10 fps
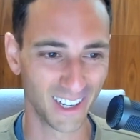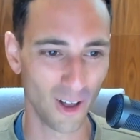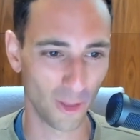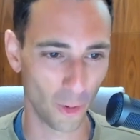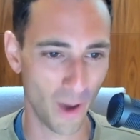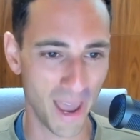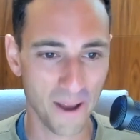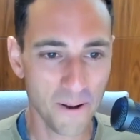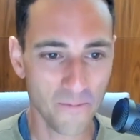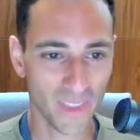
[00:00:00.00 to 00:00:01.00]
along the
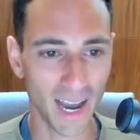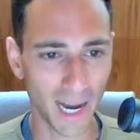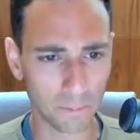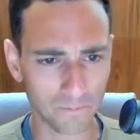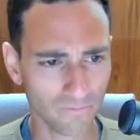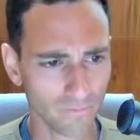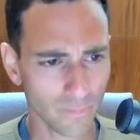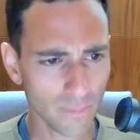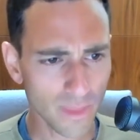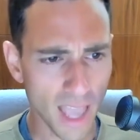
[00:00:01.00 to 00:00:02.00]
way.
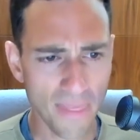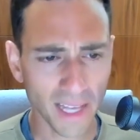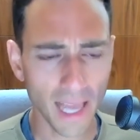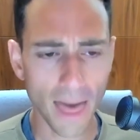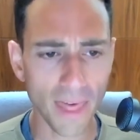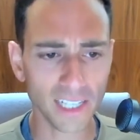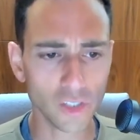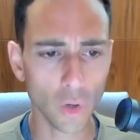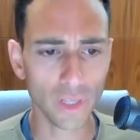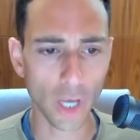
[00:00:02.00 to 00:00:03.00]
And that
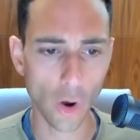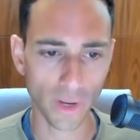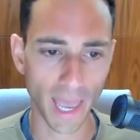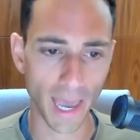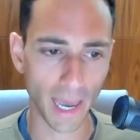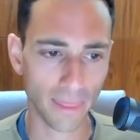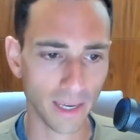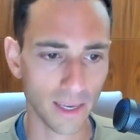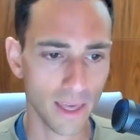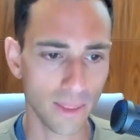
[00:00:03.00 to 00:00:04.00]
it's totally okay. I
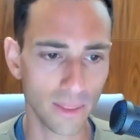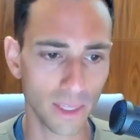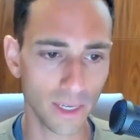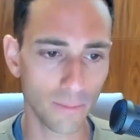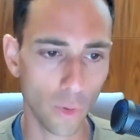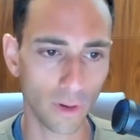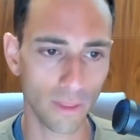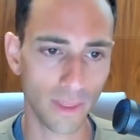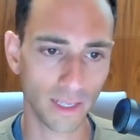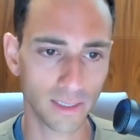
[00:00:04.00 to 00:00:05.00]
think the
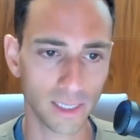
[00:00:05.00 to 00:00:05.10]
important thing